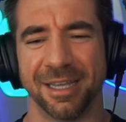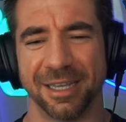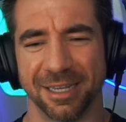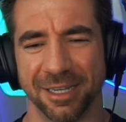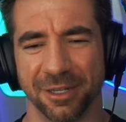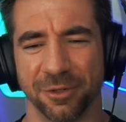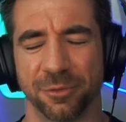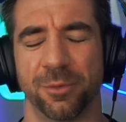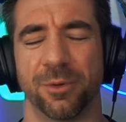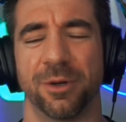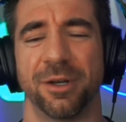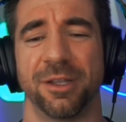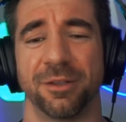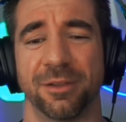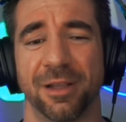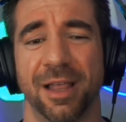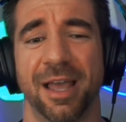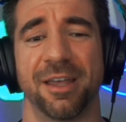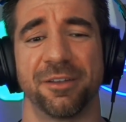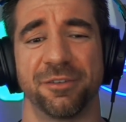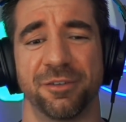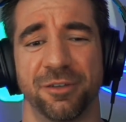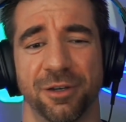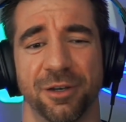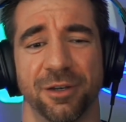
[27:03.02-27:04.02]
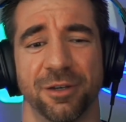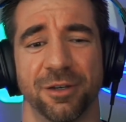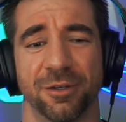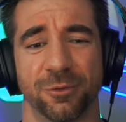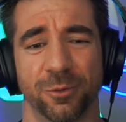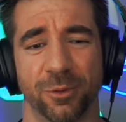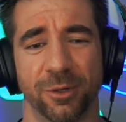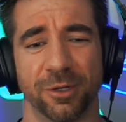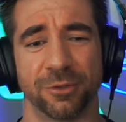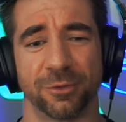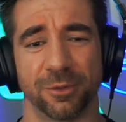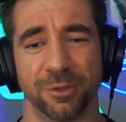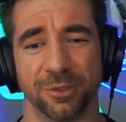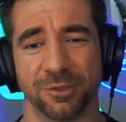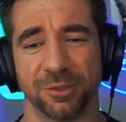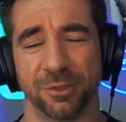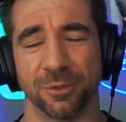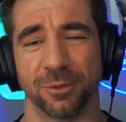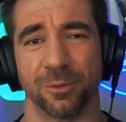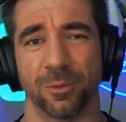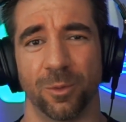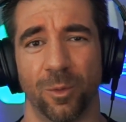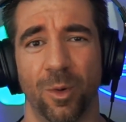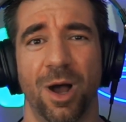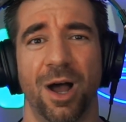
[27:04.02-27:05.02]
in 20 last year in
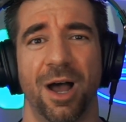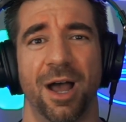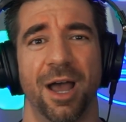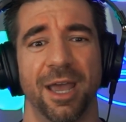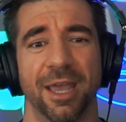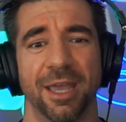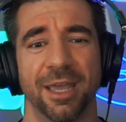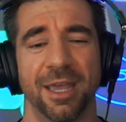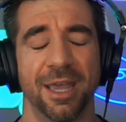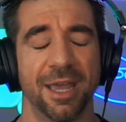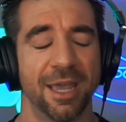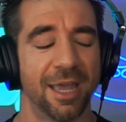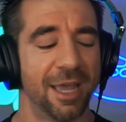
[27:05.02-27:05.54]
2022? Why?